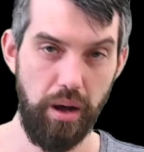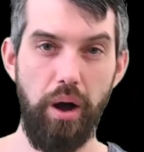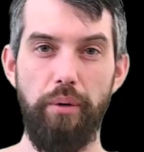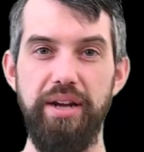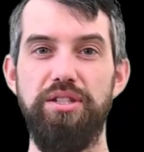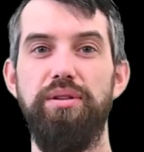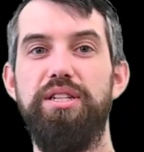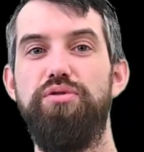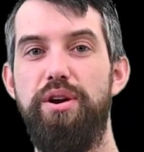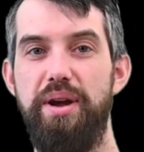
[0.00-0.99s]
Alright, so
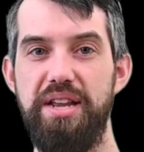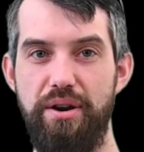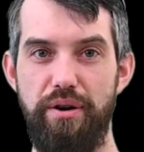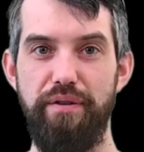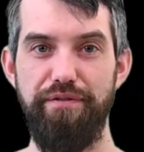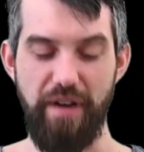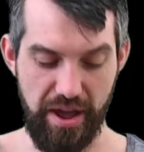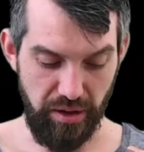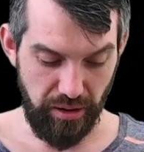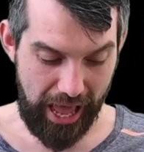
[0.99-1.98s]
let's try to write down our
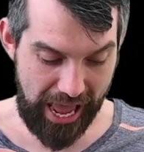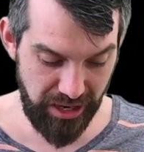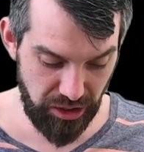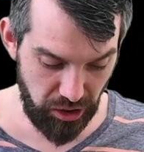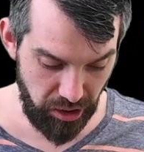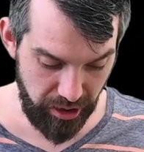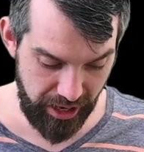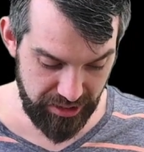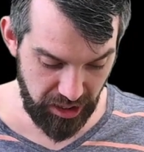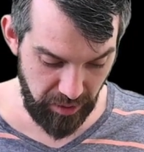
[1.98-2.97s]
final answer.
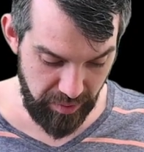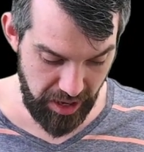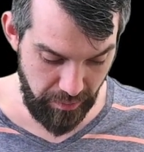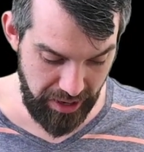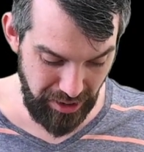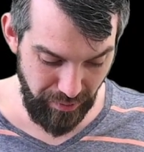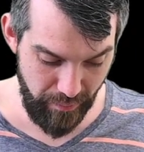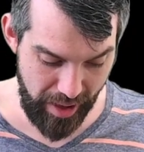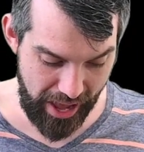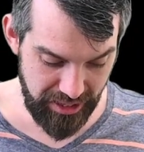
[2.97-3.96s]
It's going to be a bit of a
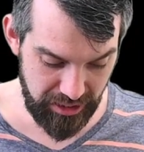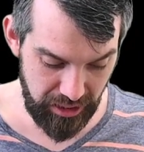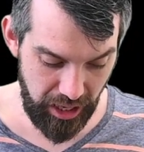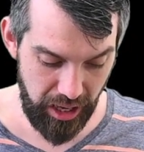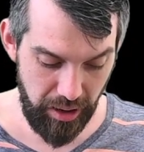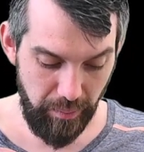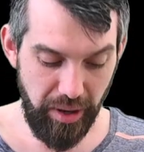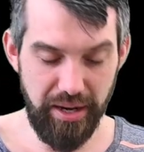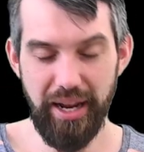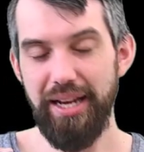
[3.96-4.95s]
mess,
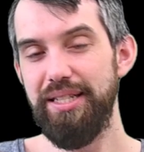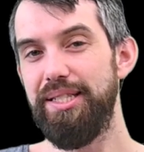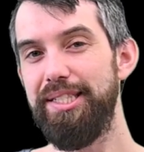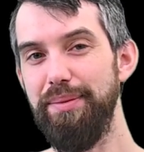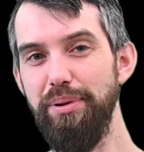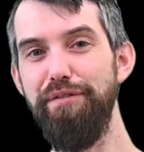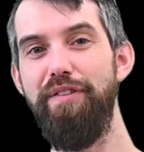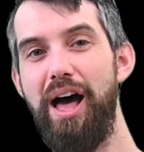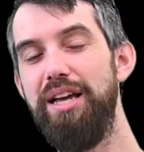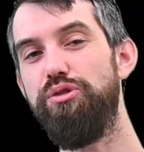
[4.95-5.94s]
but it
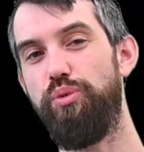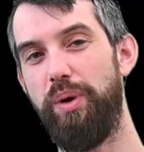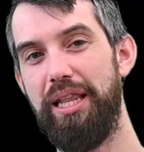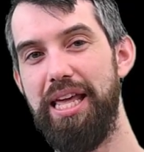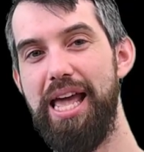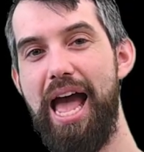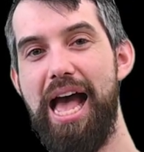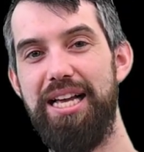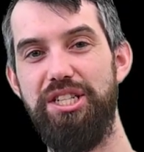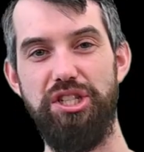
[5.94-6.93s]
simplifies really
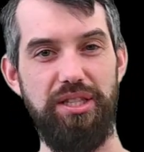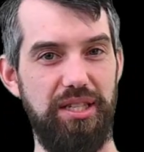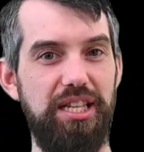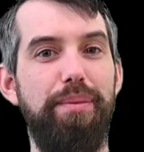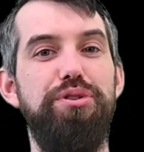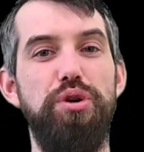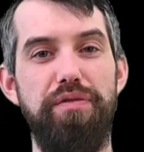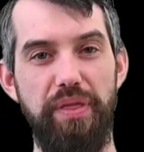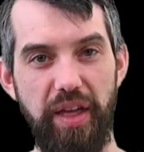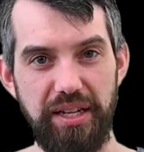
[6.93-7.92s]
as just the sum of two
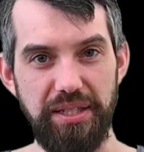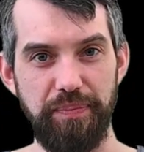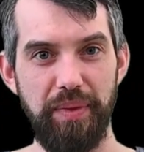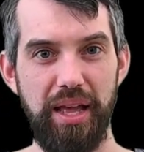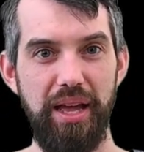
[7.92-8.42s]
different things.